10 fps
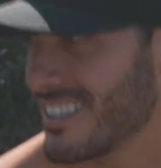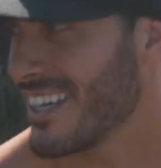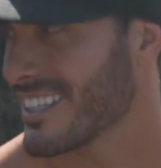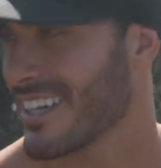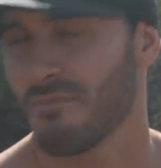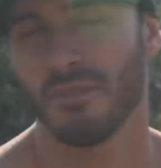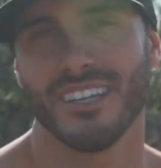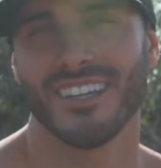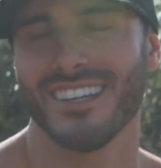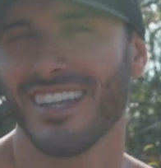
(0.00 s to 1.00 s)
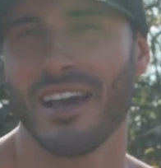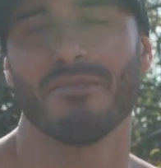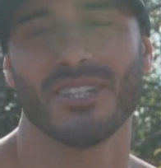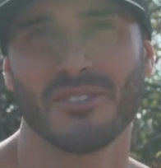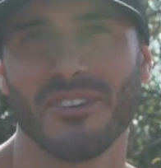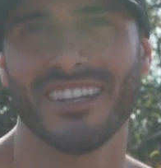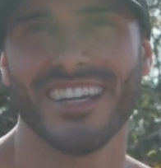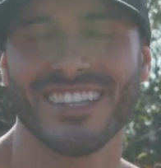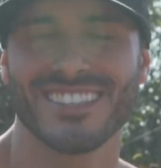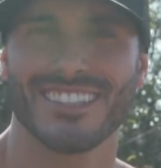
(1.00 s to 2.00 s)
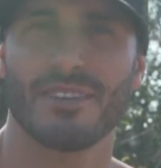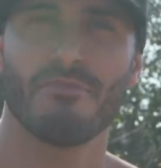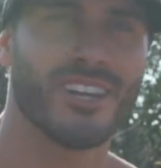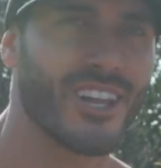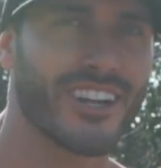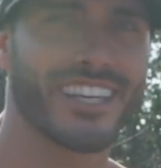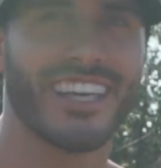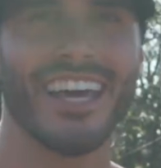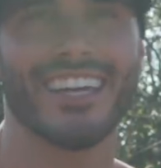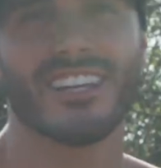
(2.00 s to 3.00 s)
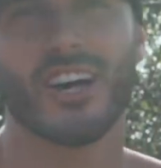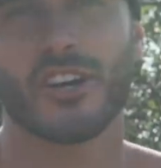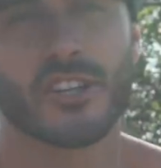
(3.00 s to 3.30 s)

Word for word: not gonna be uh, that much fitness. It's gonna be a lot of cake, a lot